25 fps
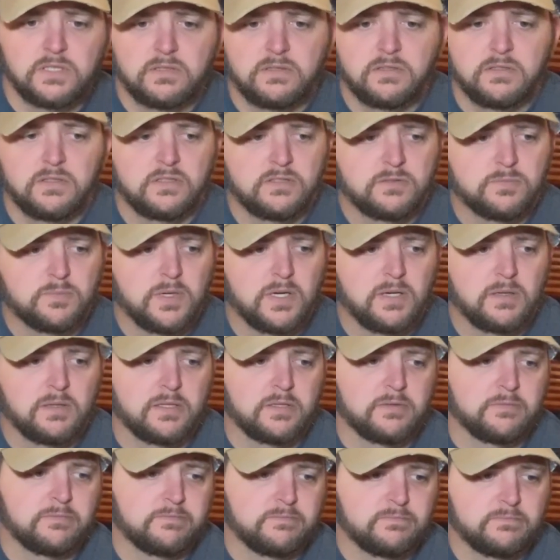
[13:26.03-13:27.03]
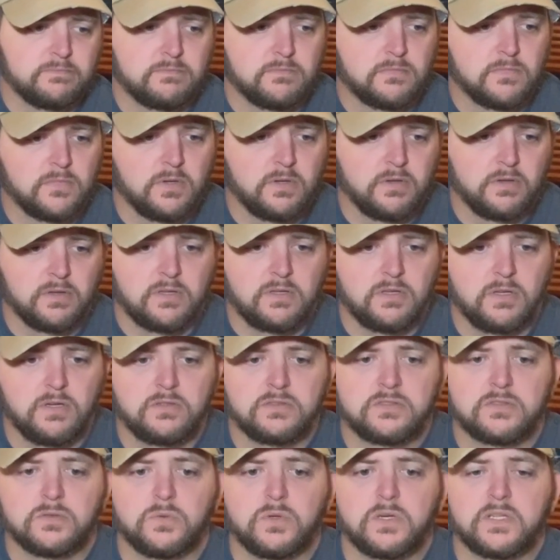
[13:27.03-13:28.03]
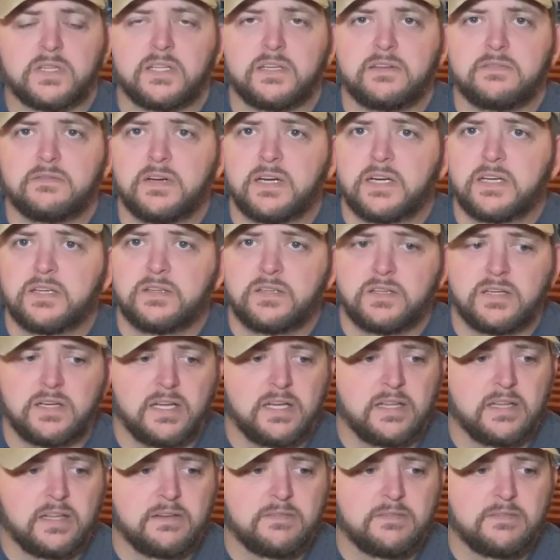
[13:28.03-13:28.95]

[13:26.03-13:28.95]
is probably close to what they valued at.